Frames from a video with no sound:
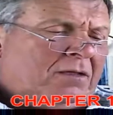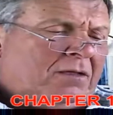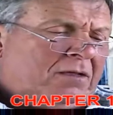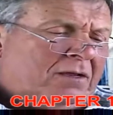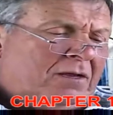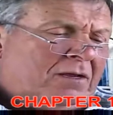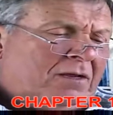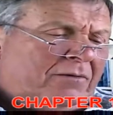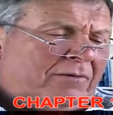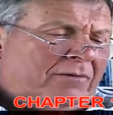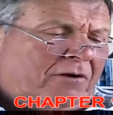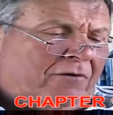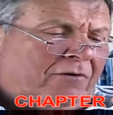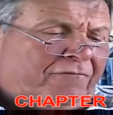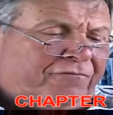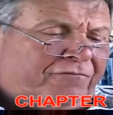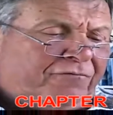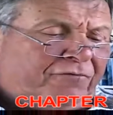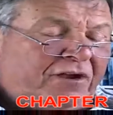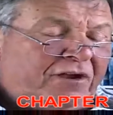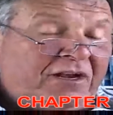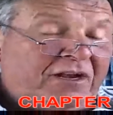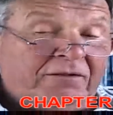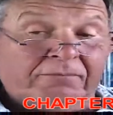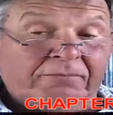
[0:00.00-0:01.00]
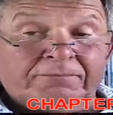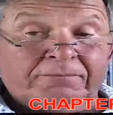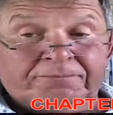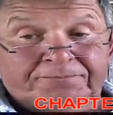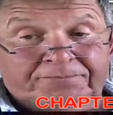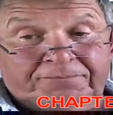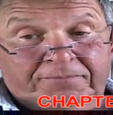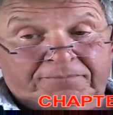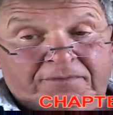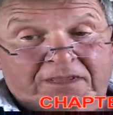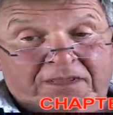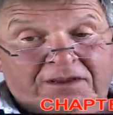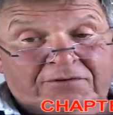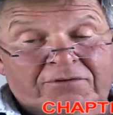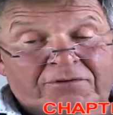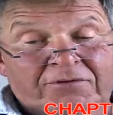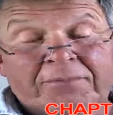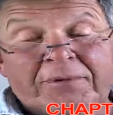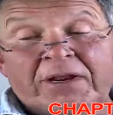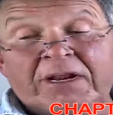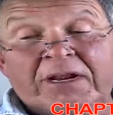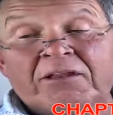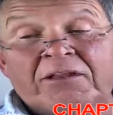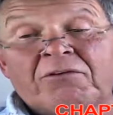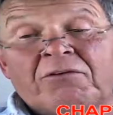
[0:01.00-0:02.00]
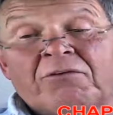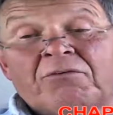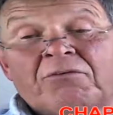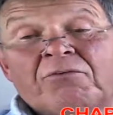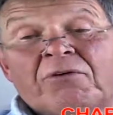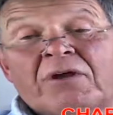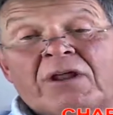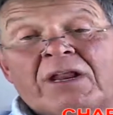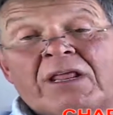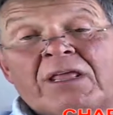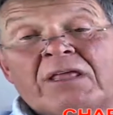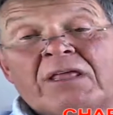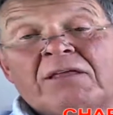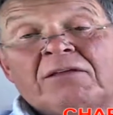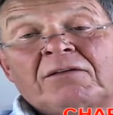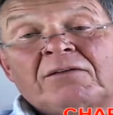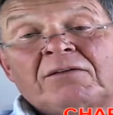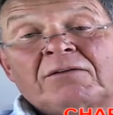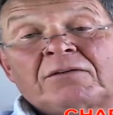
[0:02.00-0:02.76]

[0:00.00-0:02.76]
Here we go. Freedom. Everybody ready?